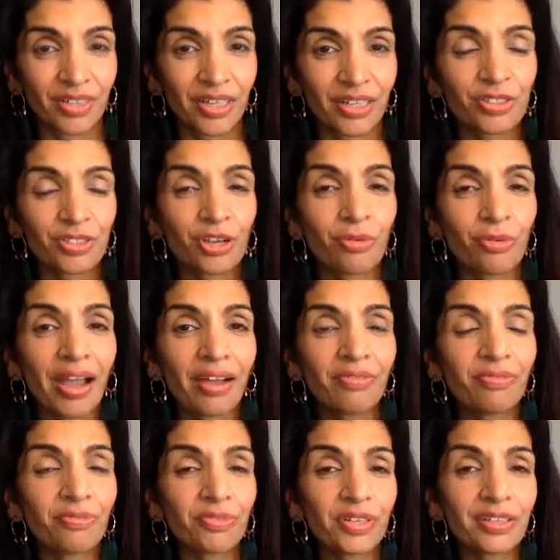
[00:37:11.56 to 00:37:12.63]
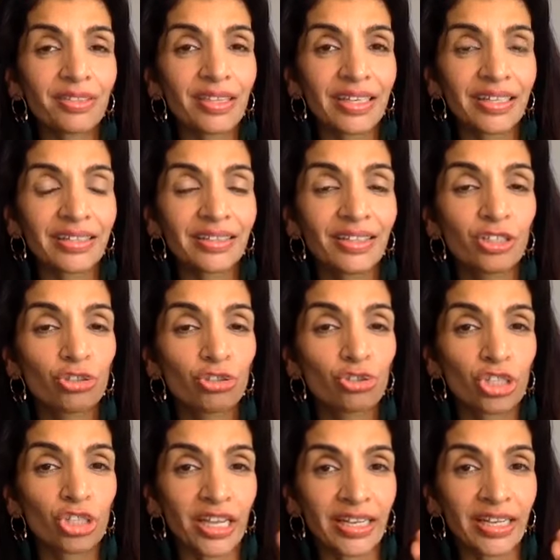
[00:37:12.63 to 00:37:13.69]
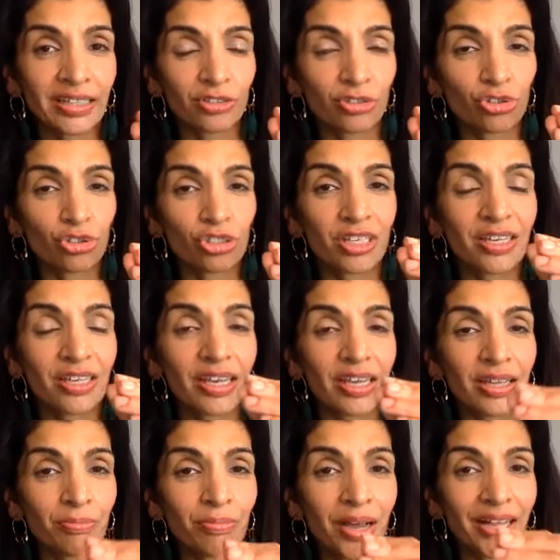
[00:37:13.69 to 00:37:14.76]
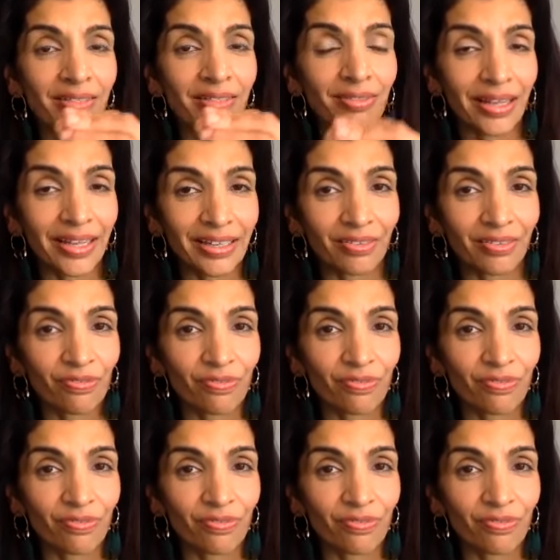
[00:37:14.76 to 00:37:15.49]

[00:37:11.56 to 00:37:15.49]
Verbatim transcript: And so everything changed in my life